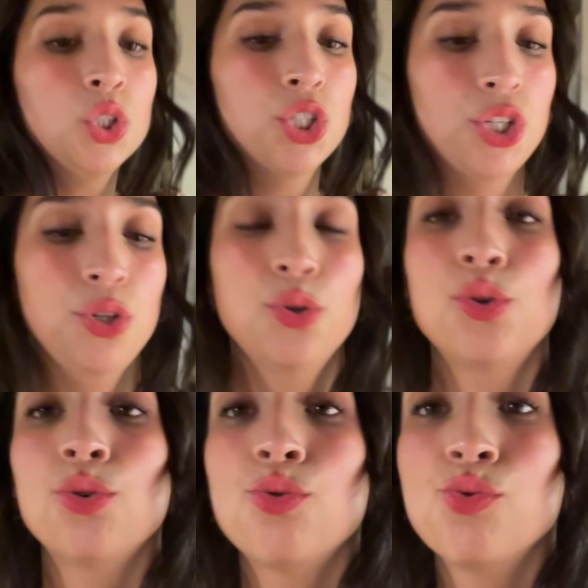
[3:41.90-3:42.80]

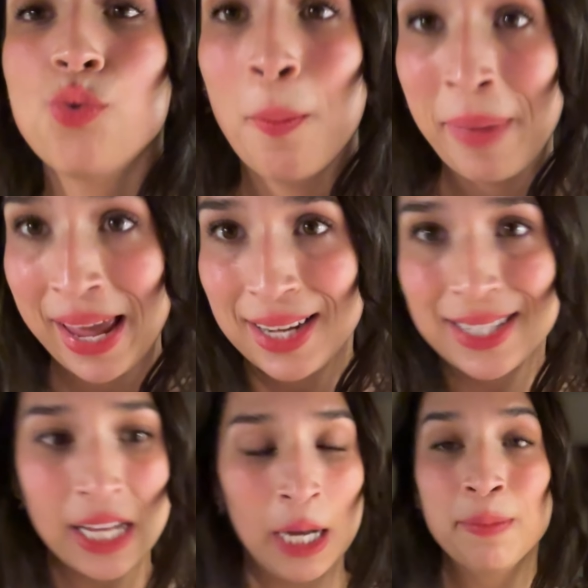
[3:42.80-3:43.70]
to make
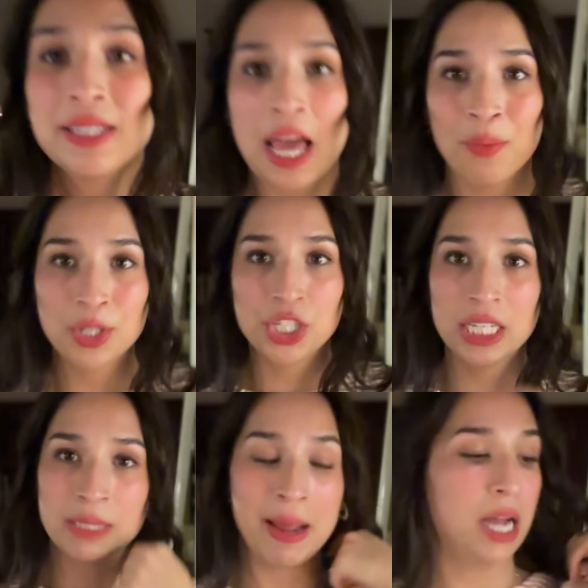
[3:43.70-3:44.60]
some
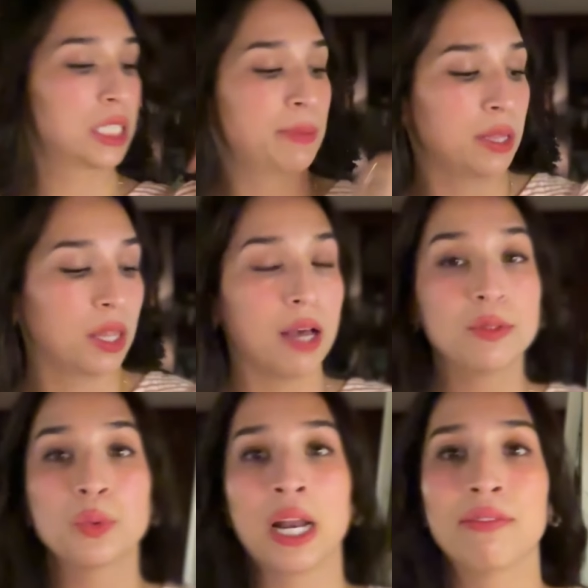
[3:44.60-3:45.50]
sandwiches. My husband loves
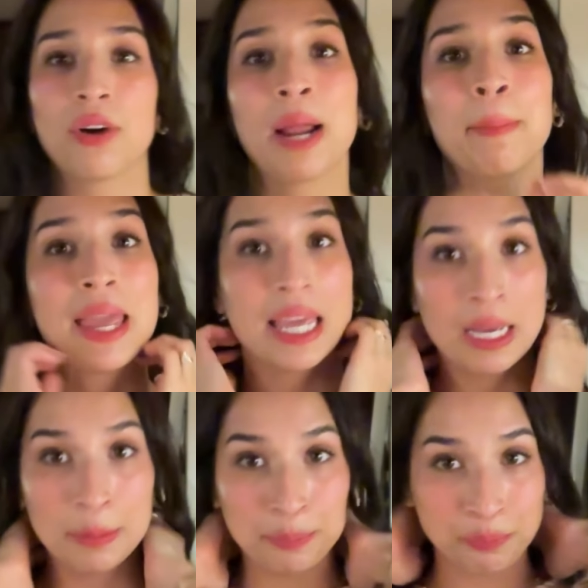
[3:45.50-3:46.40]
whenever I make
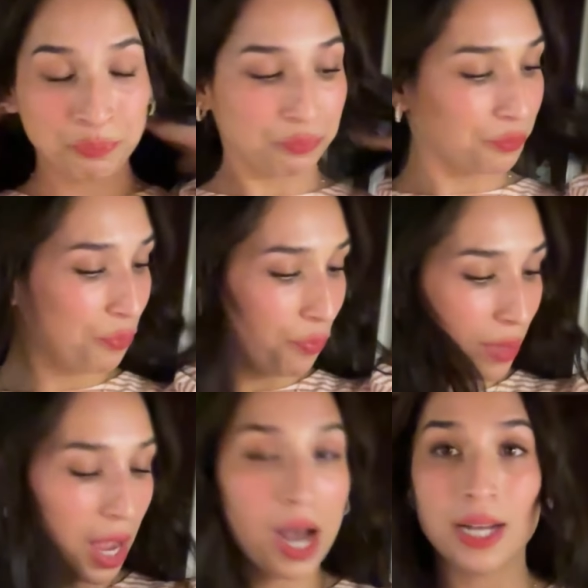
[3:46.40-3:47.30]
him
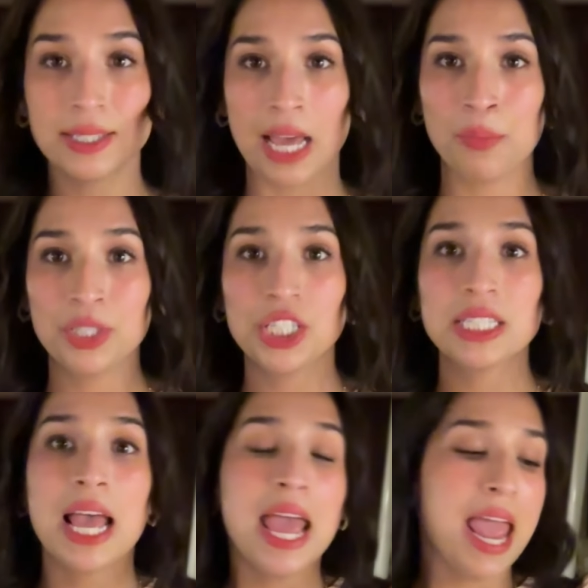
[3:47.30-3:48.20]
sandwiches.
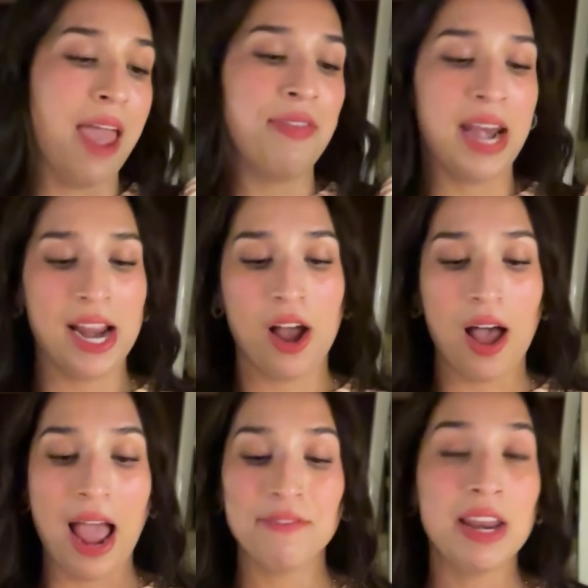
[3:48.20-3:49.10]
And then
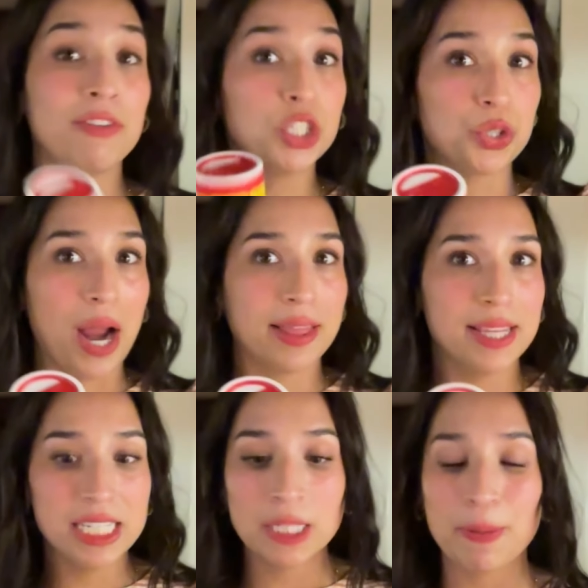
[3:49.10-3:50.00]
I've never tried
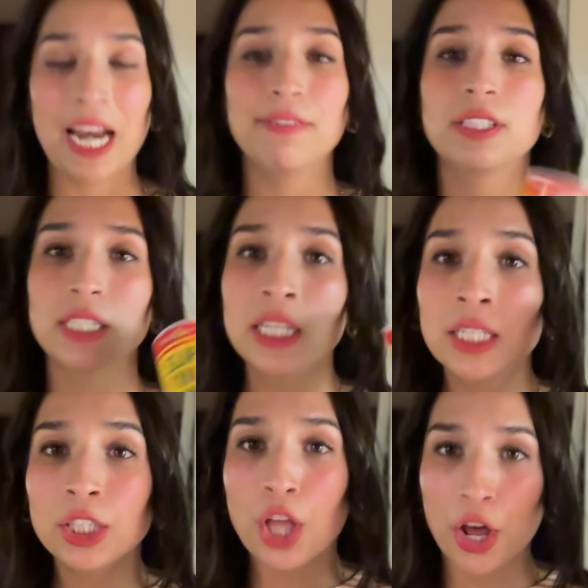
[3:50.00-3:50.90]
this, but I've seen
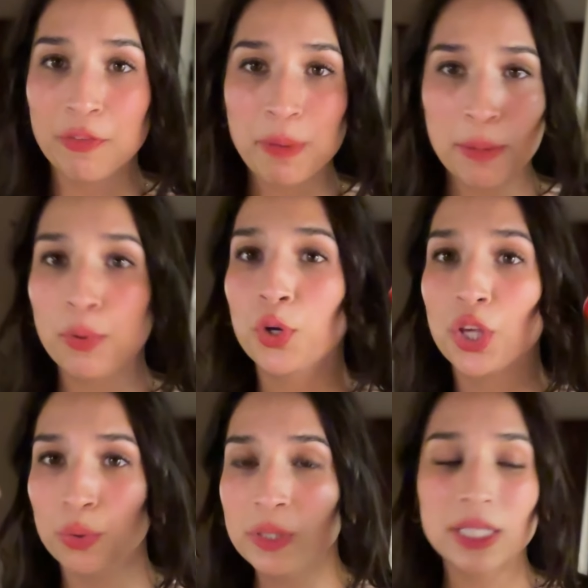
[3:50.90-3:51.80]
a lot of people
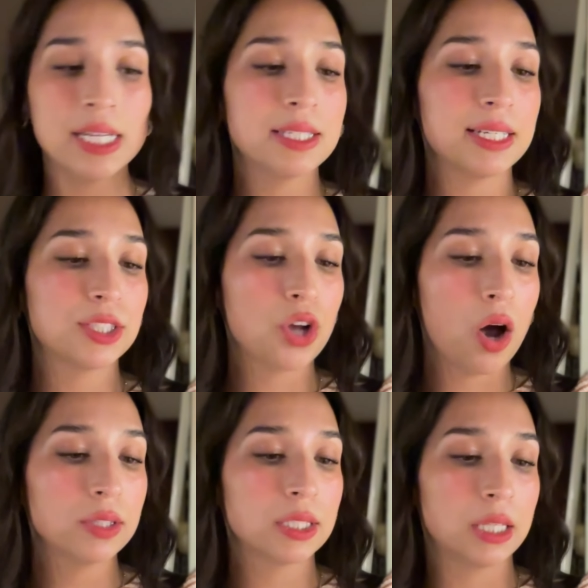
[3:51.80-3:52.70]
use this. It's
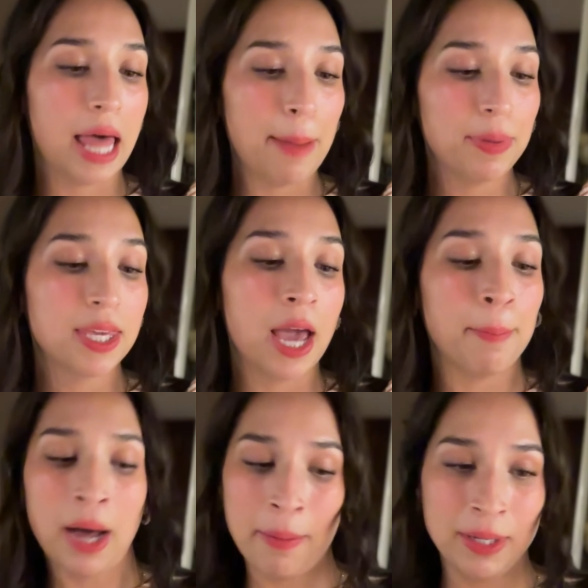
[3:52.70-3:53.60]
called Slap Ya
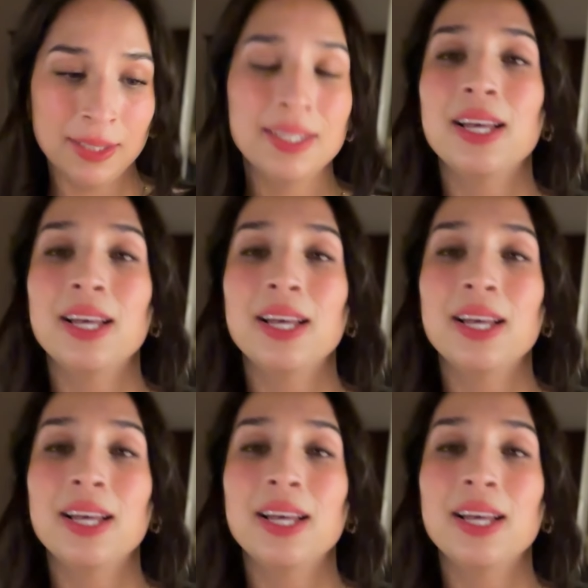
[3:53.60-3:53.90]
Mama